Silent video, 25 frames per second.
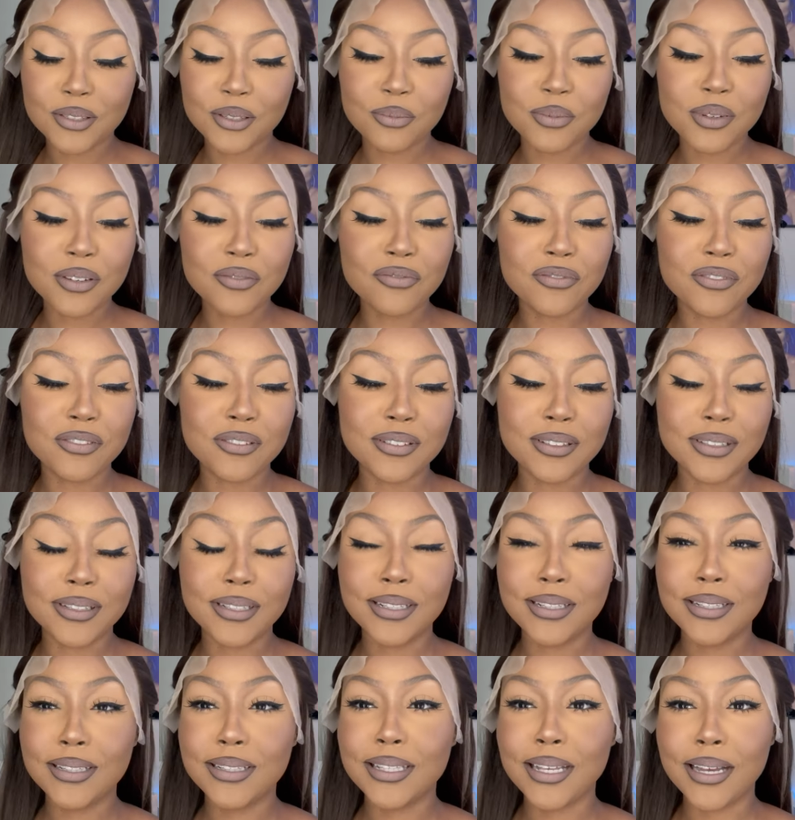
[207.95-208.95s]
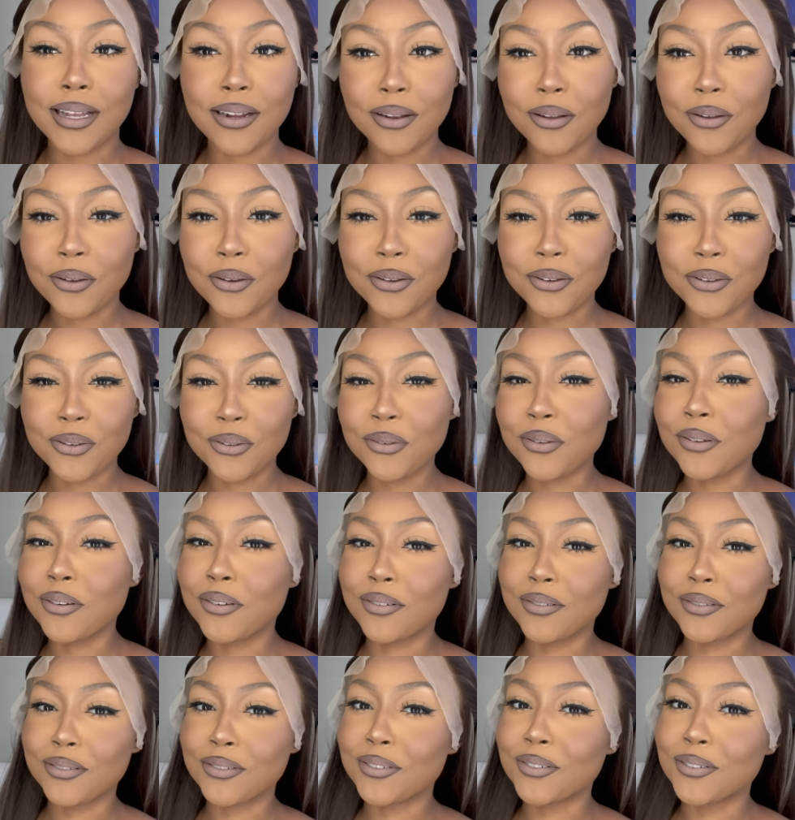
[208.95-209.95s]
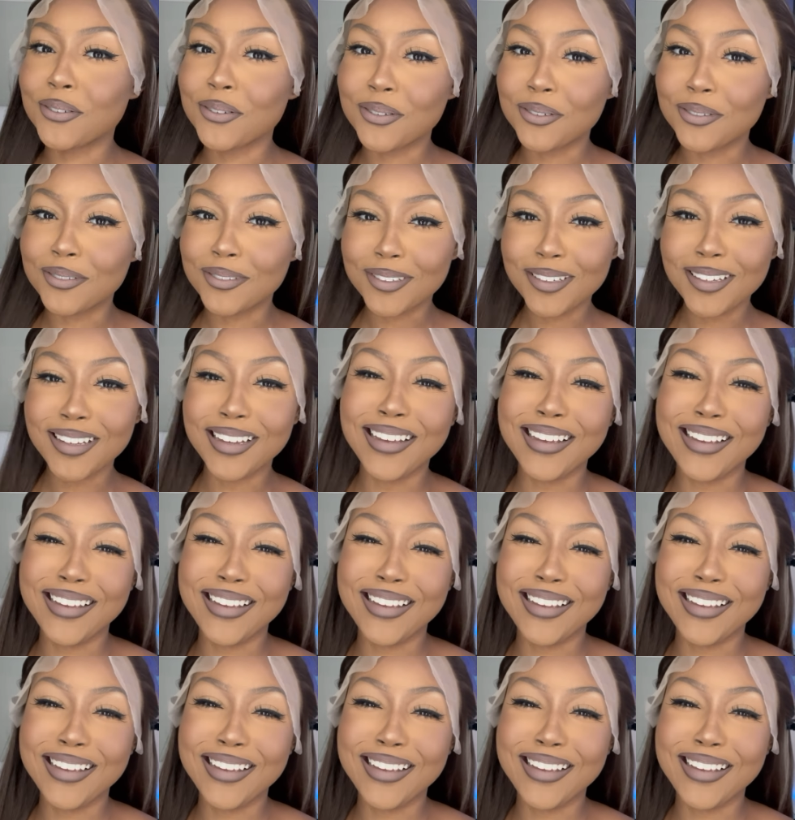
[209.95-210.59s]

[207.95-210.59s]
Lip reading: to me for that long, you not know.